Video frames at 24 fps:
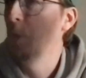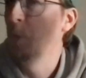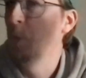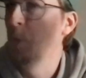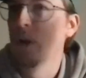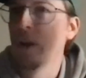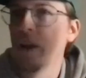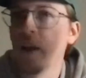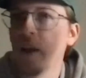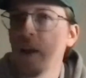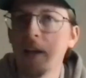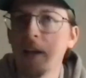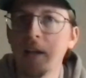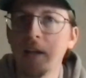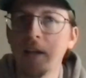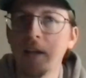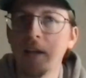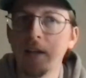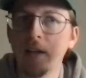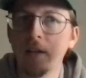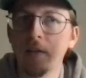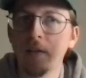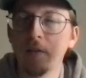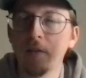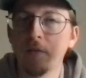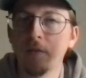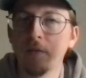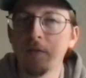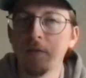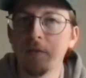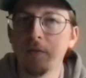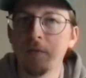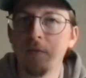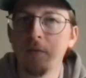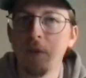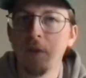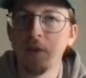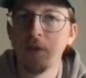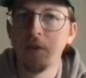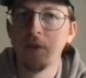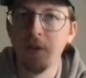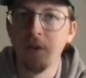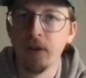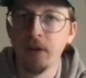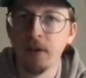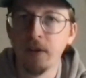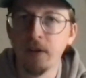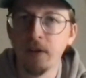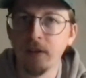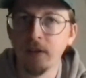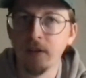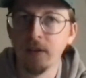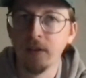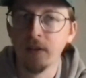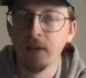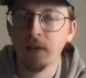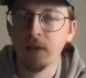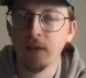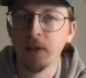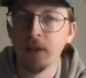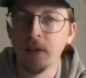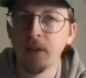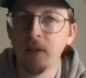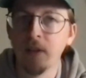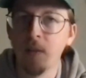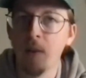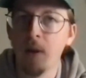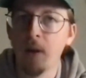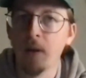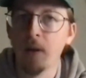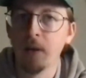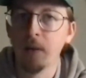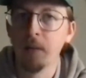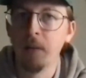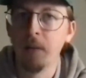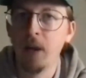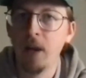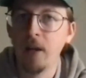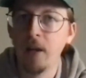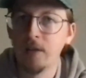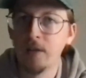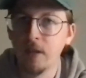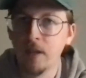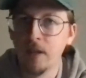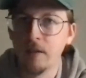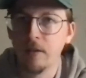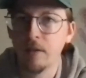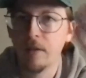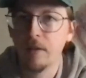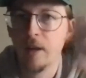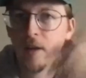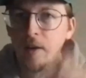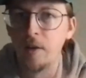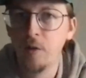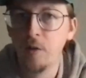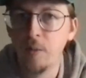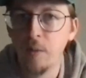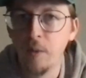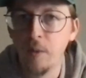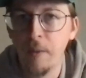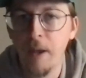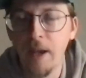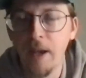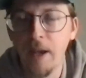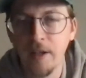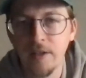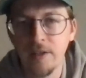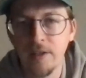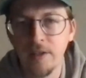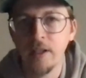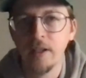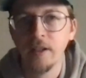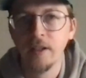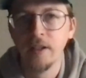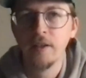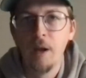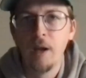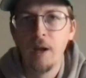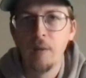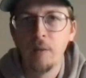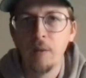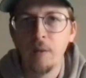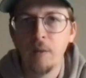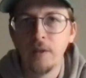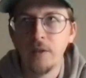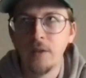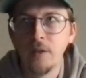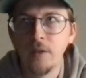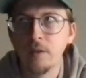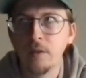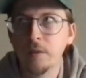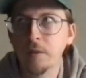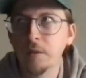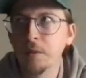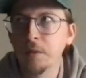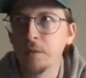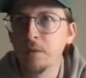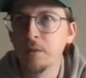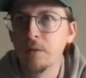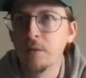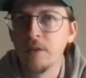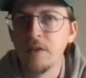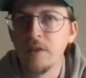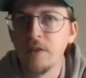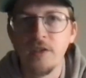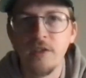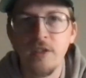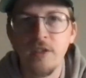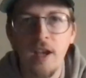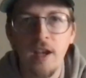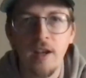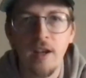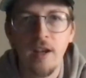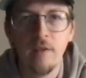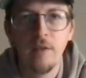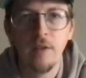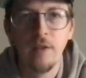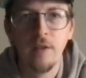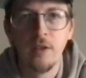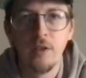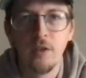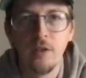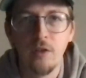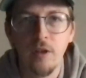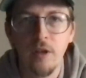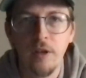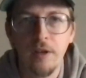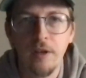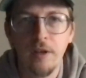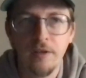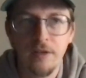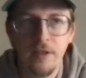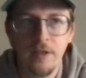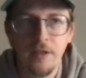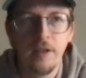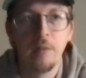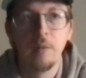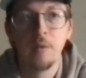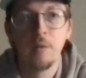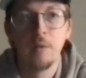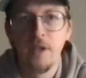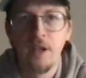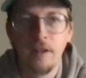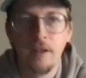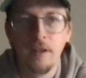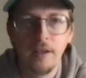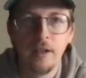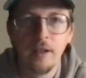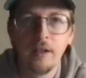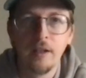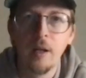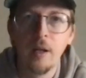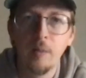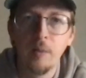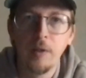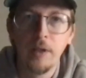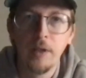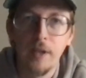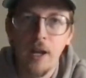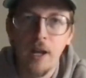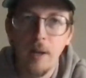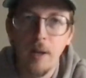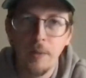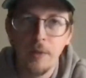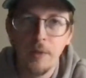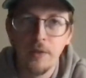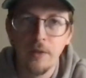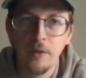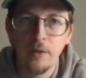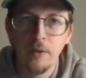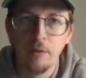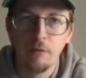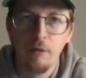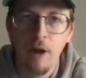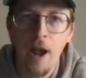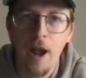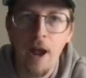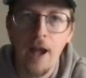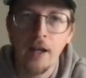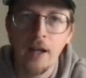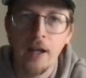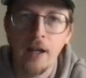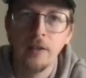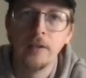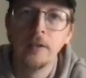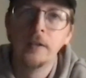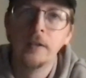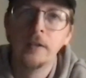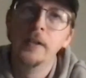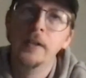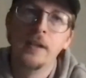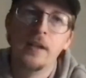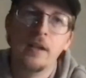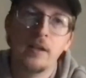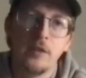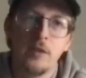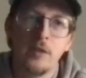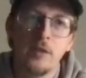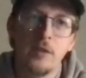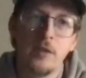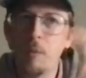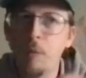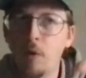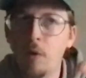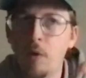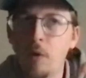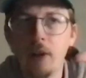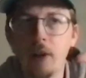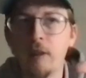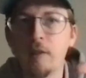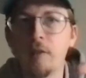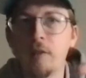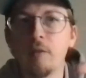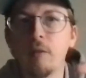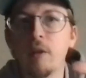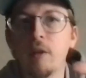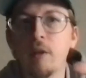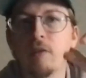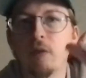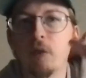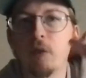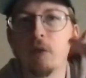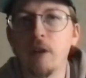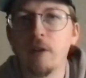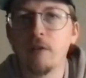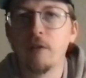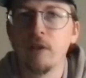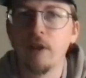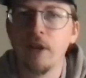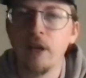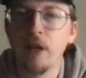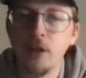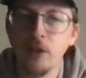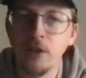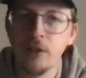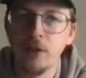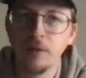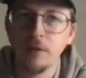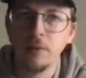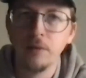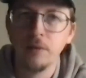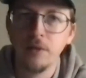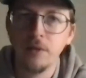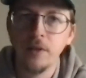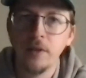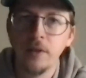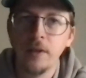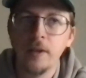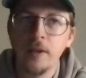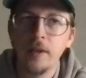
when I first started to look at the American Bystander, that humor magazine, I went to the Society of Illustrators, and they were selling a couple of copies on the rack, and so I bought like 3 or 4 different issues,